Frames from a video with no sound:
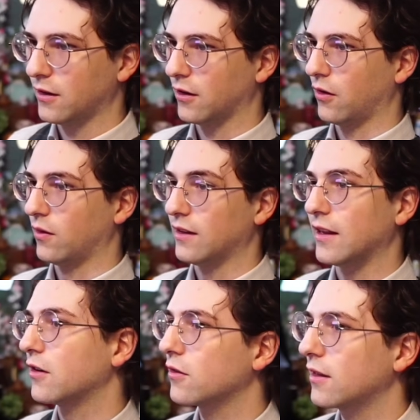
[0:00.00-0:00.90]
you know,
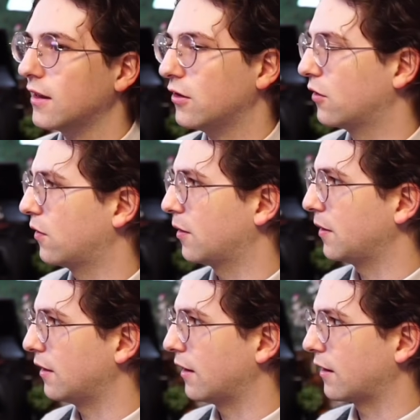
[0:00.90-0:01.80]
literally. You don't want to
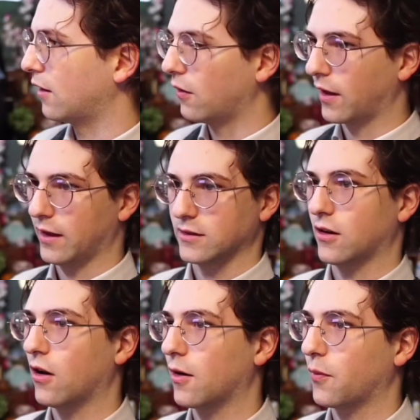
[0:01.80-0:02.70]
be like, okay, it's an
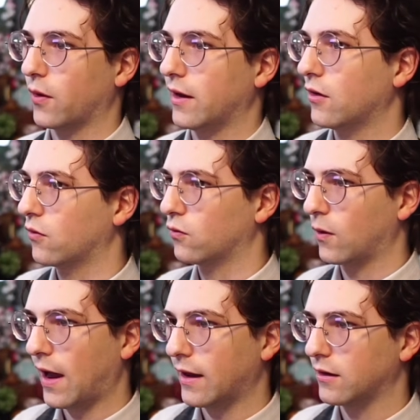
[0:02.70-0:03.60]
art print,
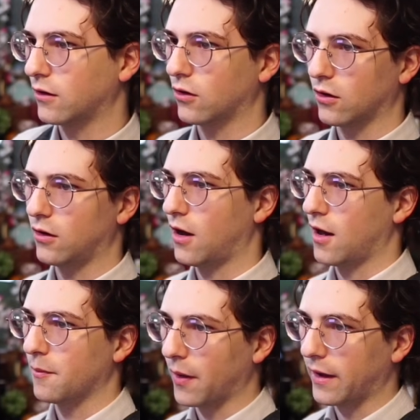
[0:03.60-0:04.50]
red girl
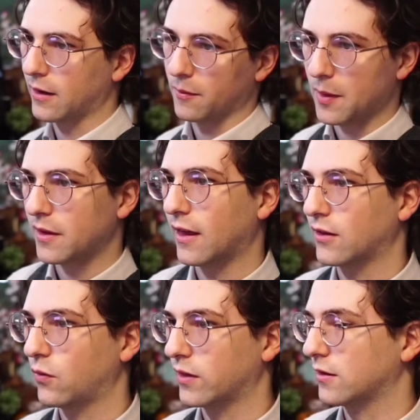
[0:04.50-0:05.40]
on bike. Maybe
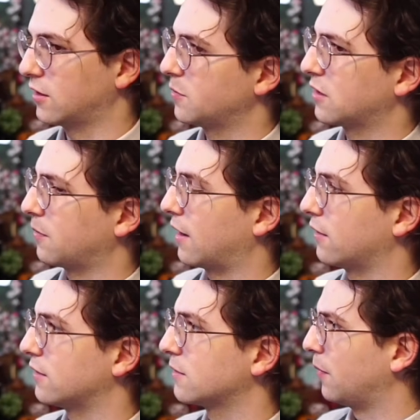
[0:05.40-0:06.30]
that's what the subject
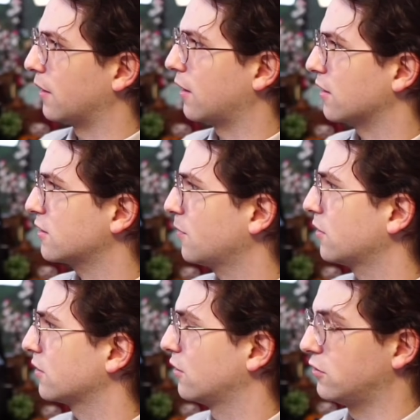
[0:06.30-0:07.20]
matter is, but
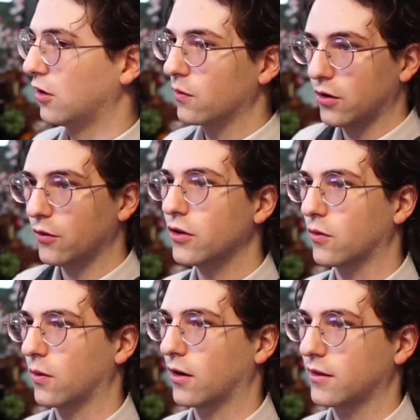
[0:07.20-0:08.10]
customers don't know your
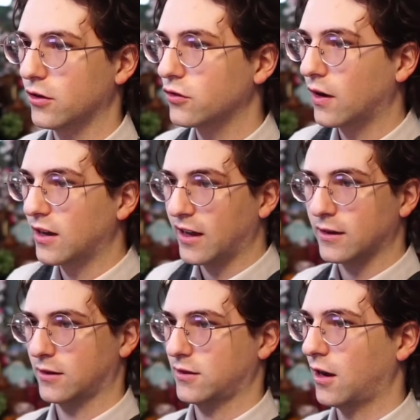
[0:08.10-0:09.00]
work. You're trying to get
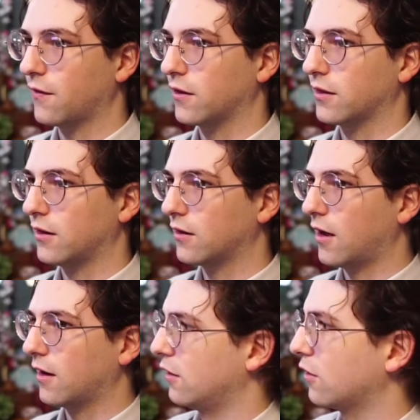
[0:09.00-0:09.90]
discovered. They're not